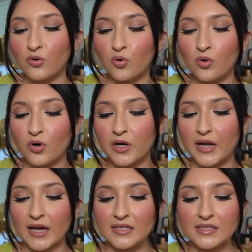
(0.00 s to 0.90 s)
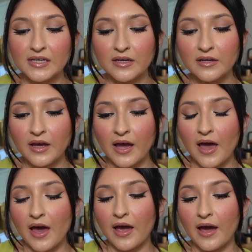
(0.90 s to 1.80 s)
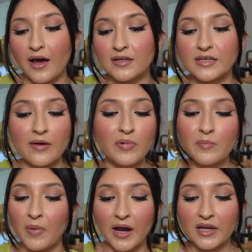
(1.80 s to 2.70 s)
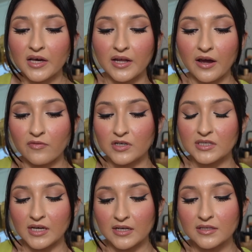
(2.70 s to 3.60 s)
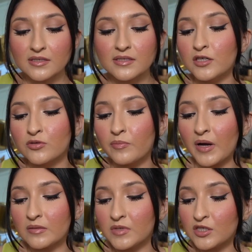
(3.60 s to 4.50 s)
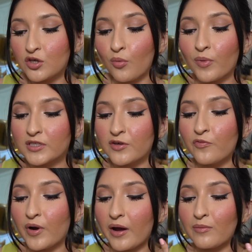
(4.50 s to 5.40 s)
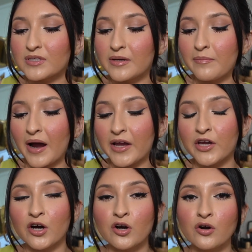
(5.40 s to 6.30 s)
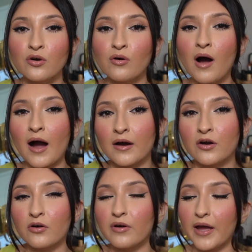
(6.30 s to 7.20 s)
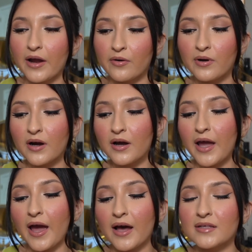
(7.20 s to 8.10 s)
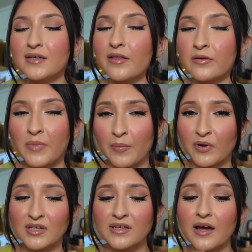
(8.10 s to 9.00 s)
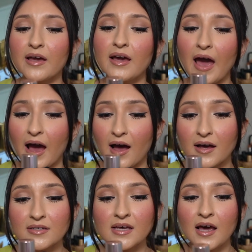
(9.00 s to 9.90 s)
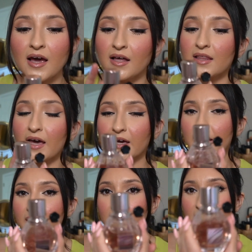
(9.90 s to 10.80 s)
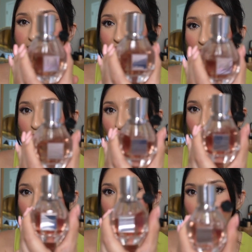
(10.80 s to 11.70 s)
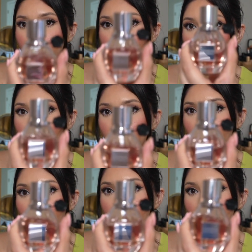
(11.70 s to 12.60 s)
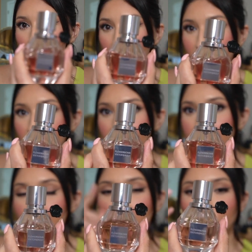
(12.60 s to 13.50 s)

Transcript: or 19 and I've been buying it ever since. This reminds me so much of when I was in my young girl, hot girl era and the memories that it has. Like this, I will forever, forever have this and